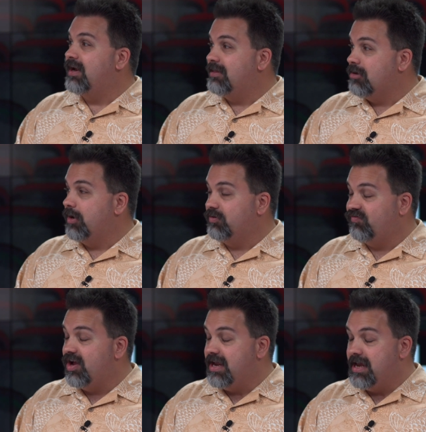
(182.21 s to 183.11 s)
and I thought it was
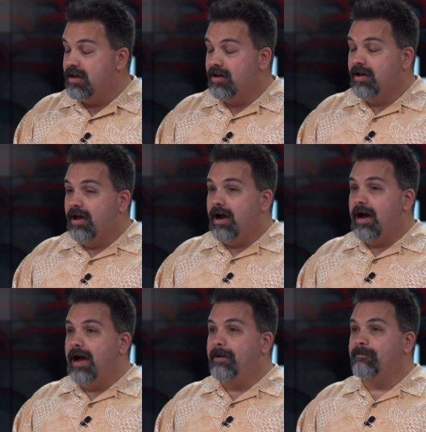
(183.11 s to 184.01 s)
funny. Yeah.
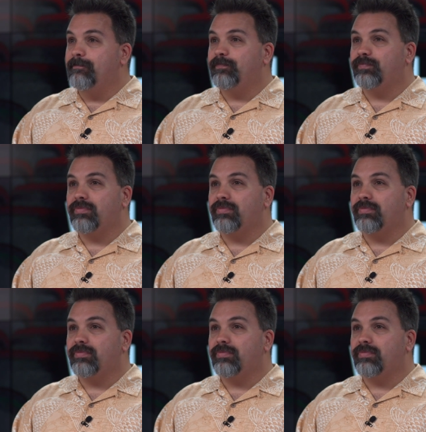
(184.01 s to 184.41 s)
Um,